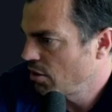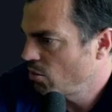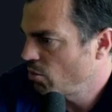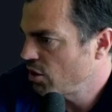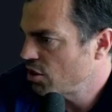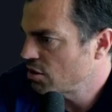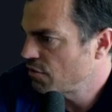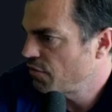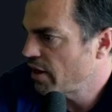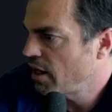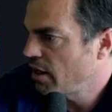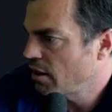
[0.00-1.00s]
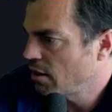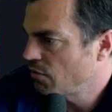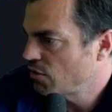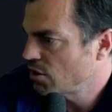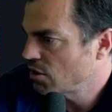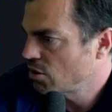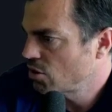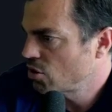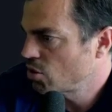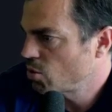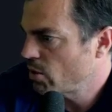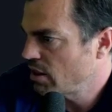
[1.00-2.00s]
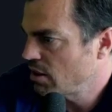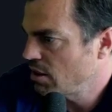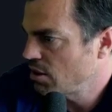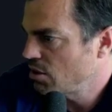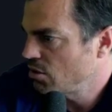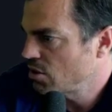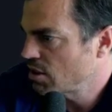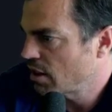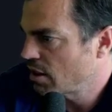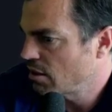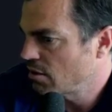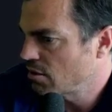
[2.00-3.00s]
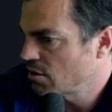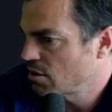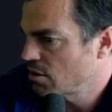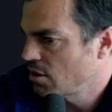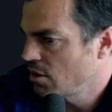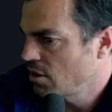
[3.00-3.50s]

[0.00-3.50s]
which is failing after 22 seconds.